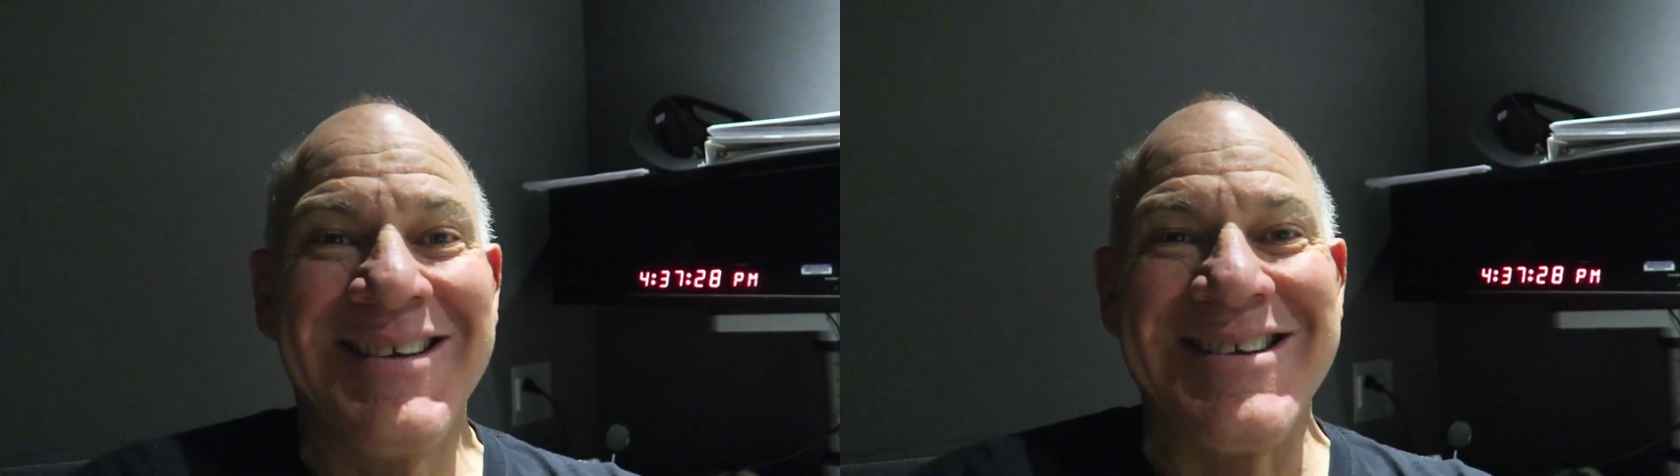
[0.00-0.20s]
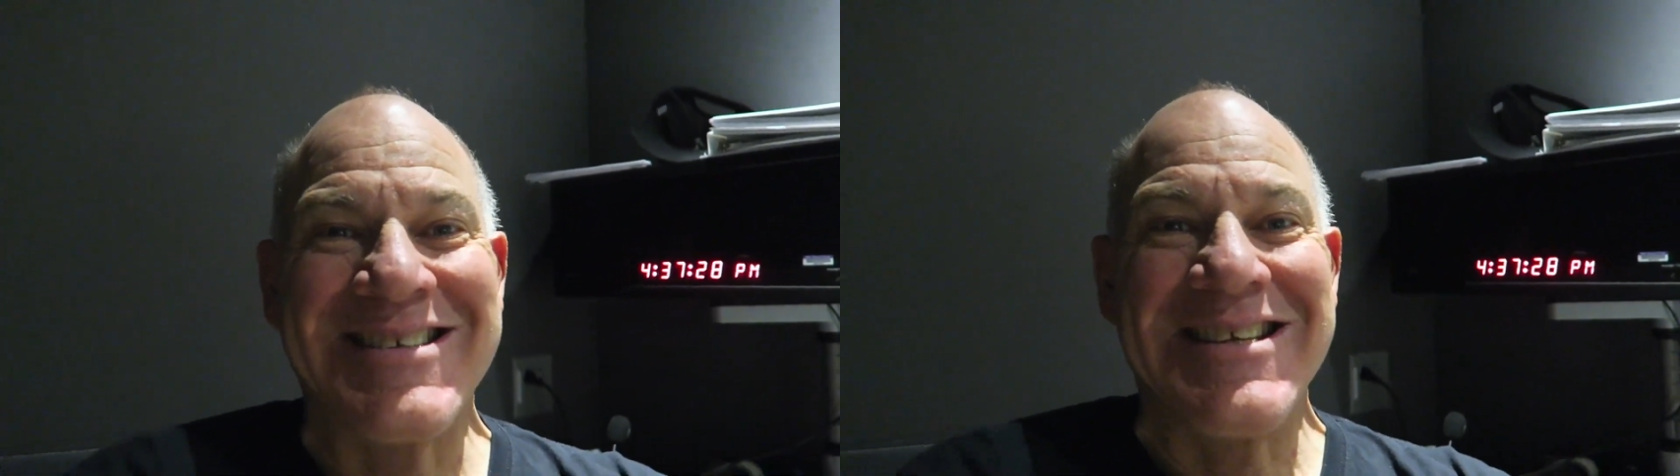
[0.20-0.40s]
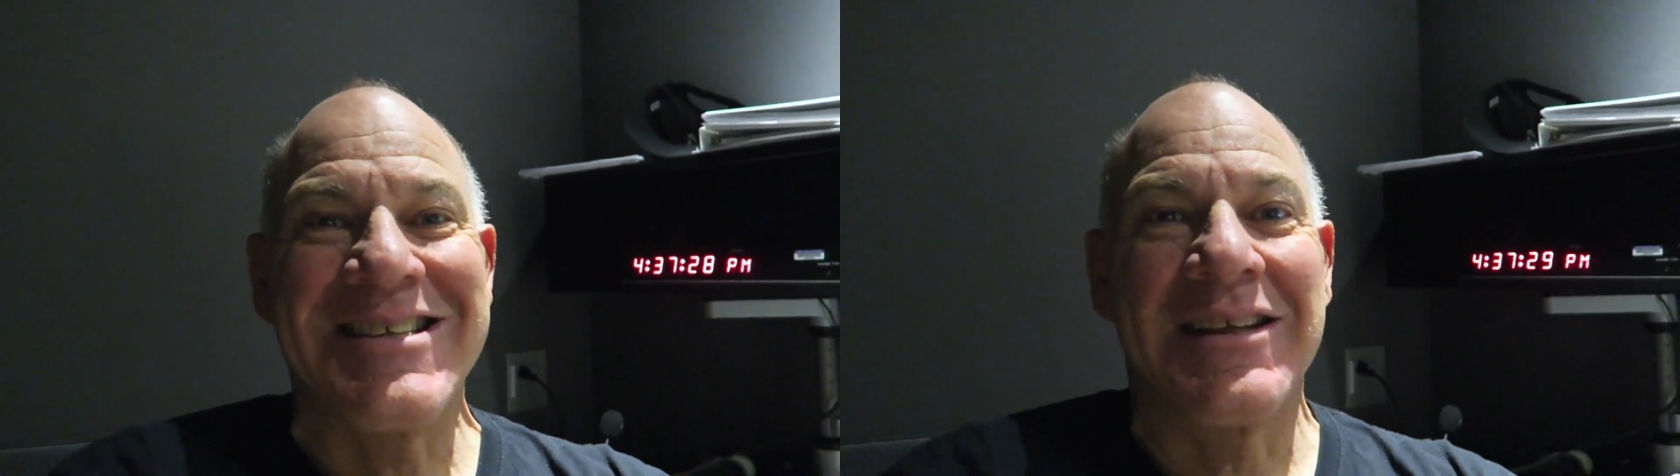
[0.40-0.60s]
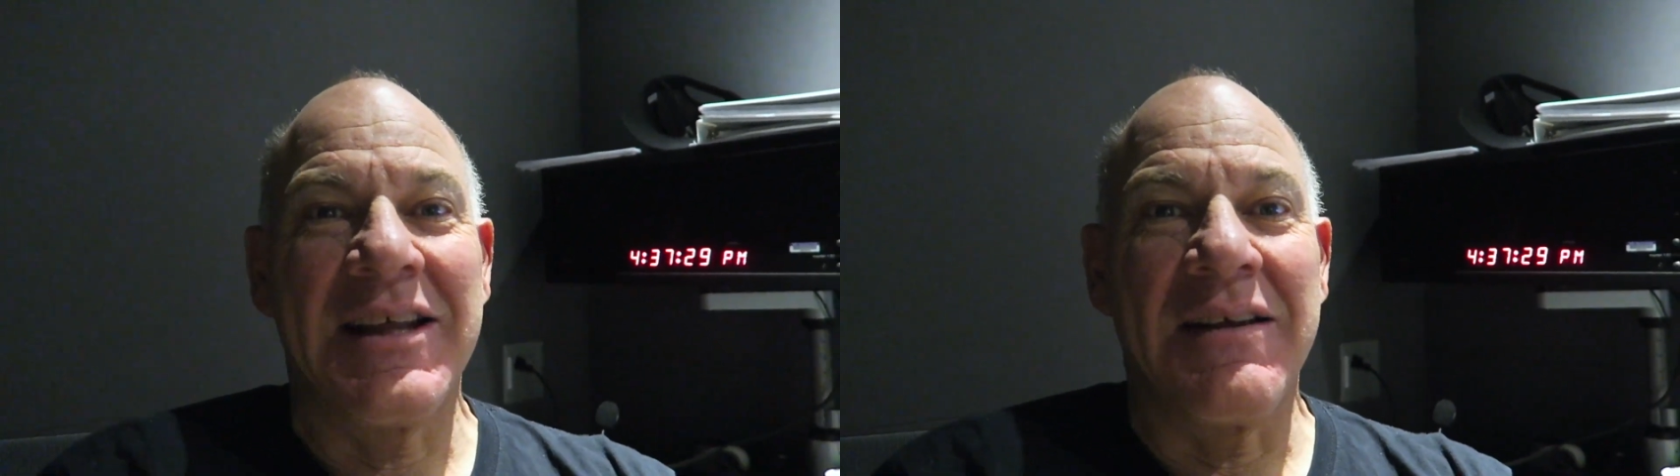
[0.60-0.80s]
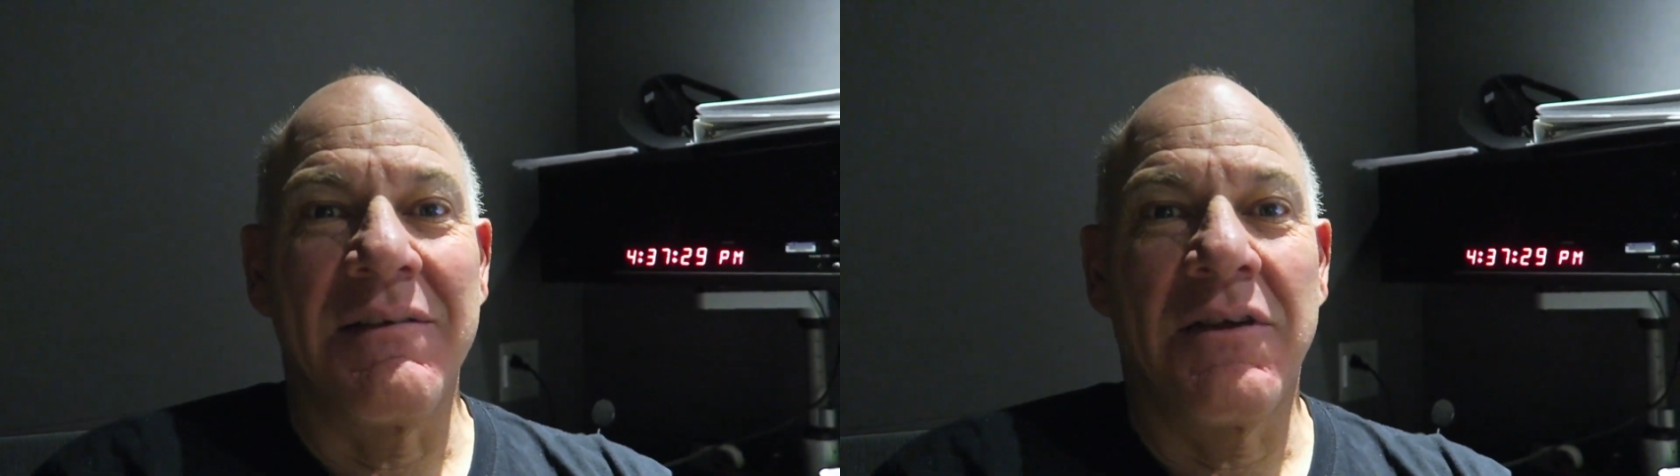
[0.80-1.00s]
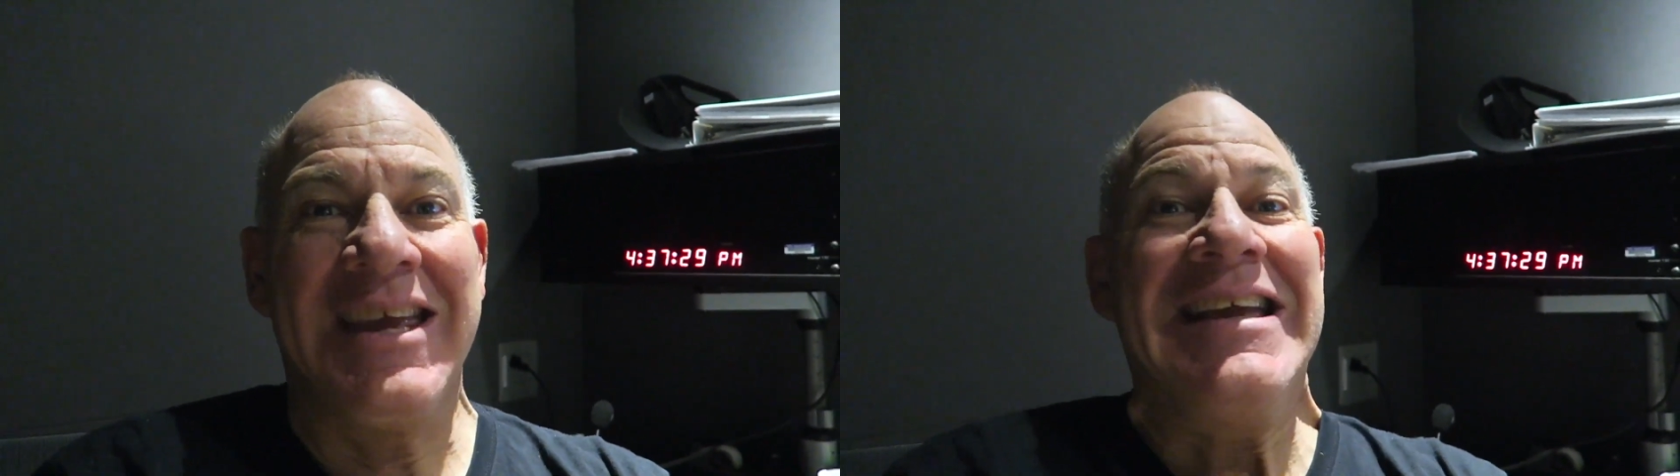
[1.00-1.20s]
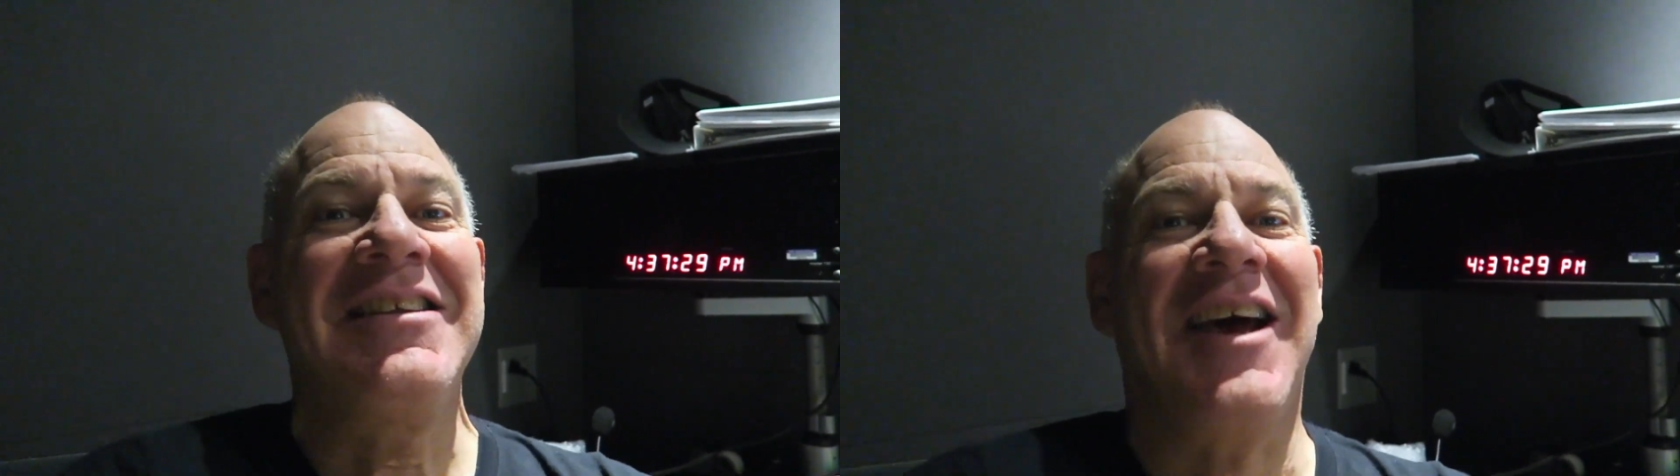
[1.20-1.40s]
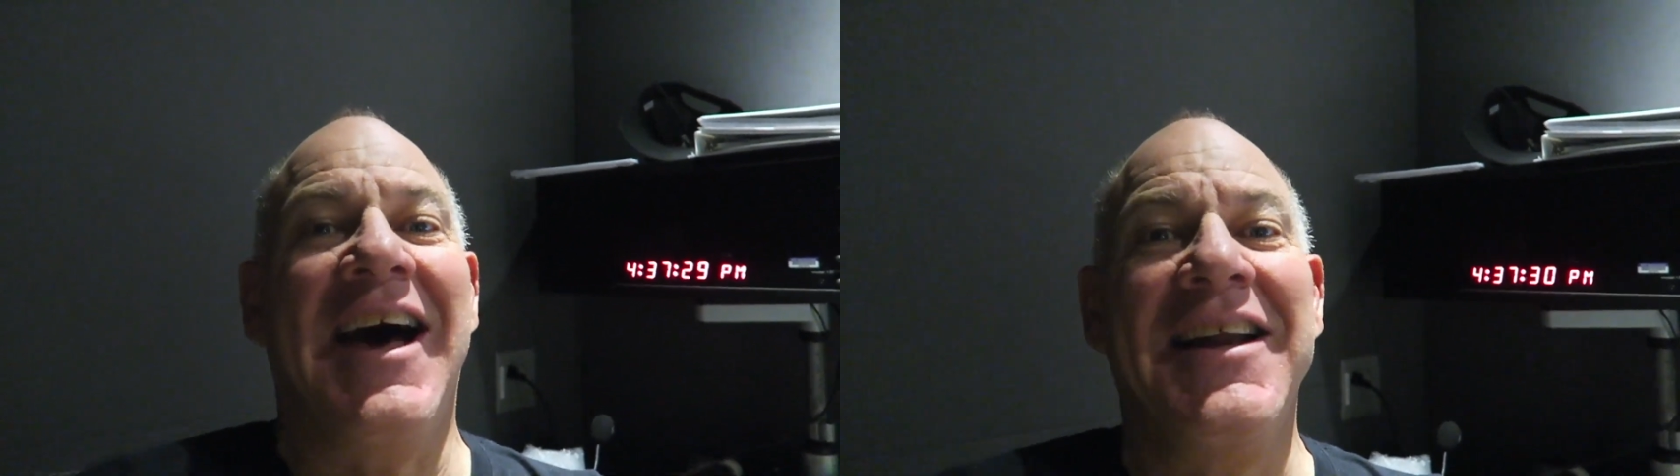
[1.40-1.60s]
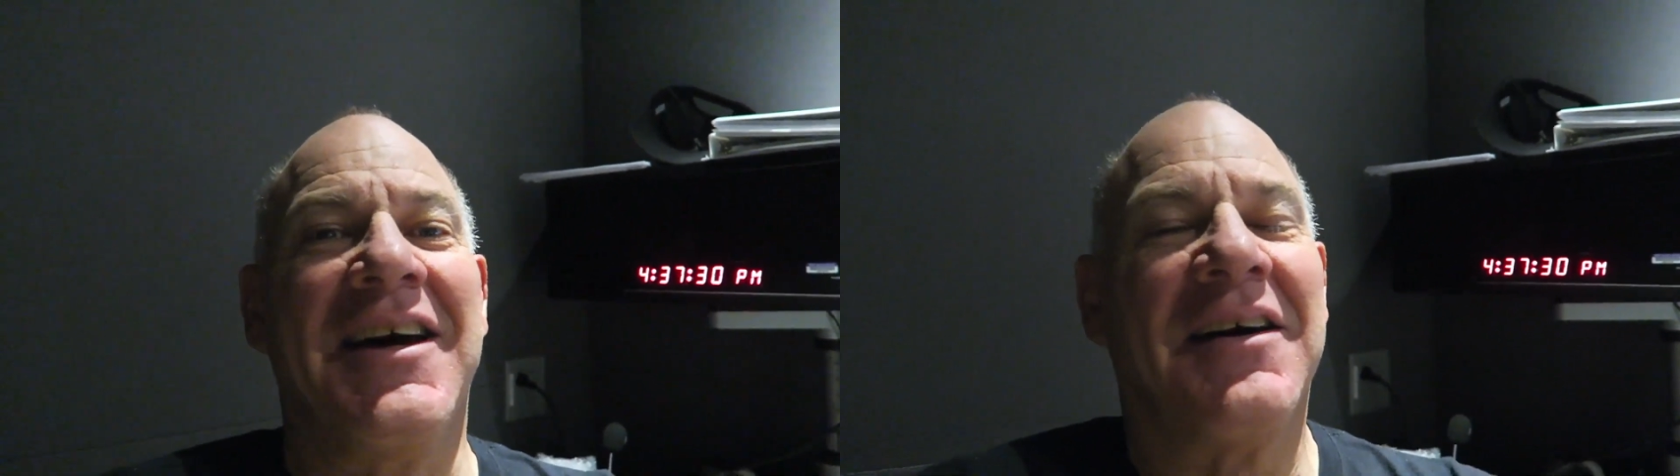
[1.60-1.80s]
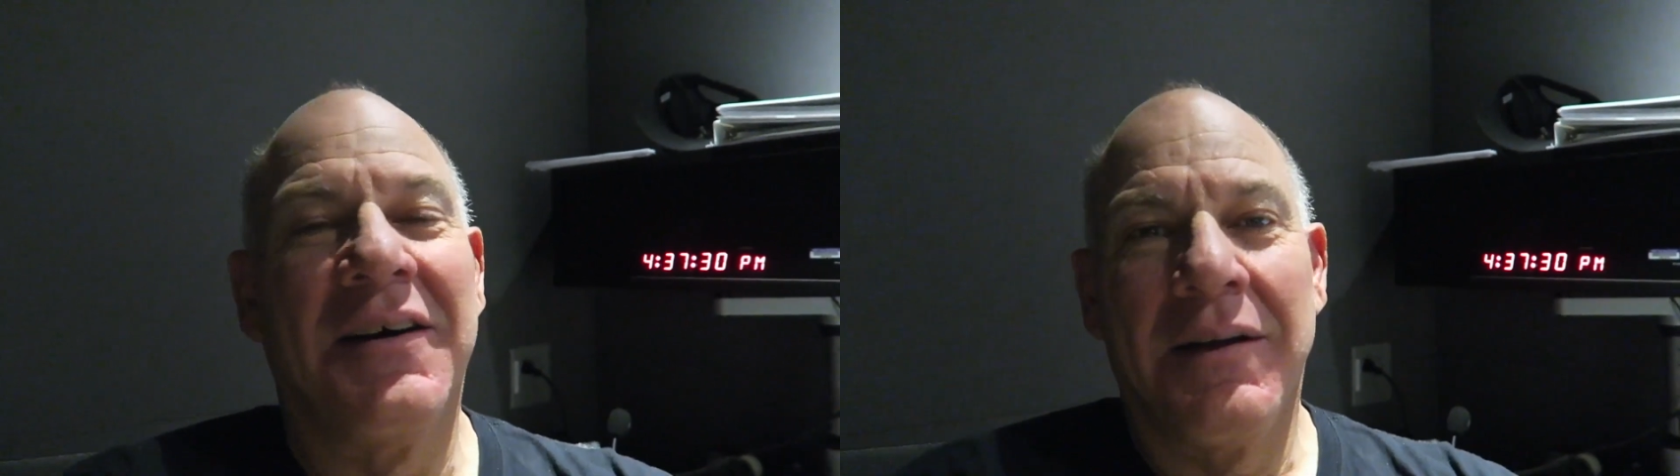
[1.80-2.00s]
to scintillate.
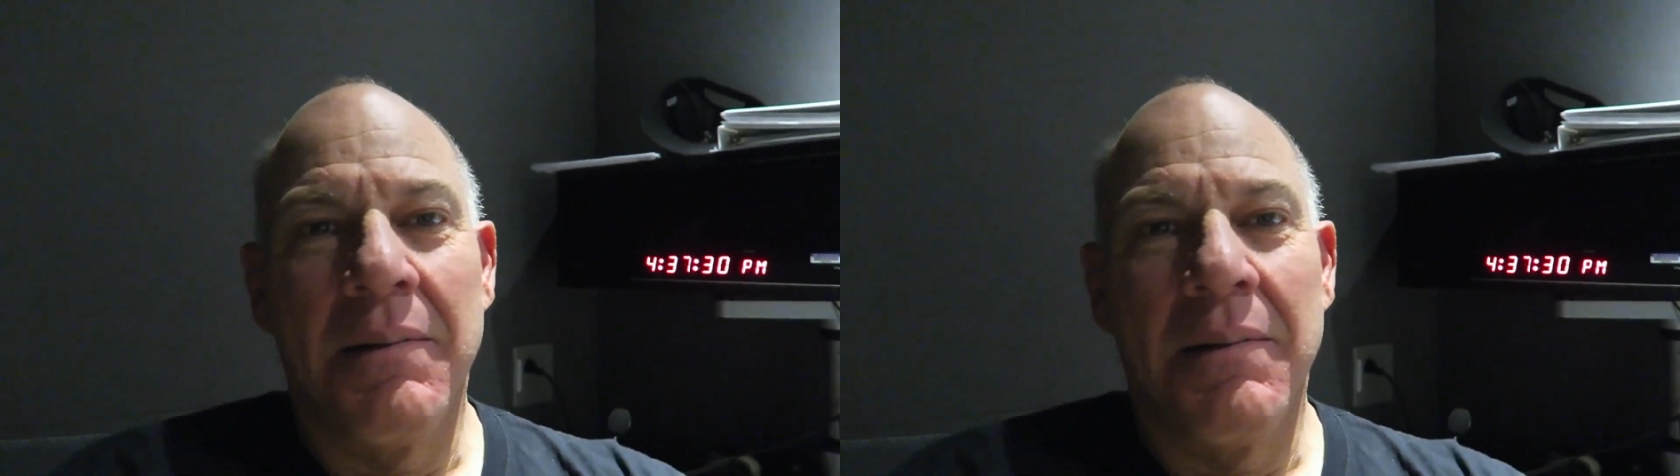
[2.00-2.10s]
Quintana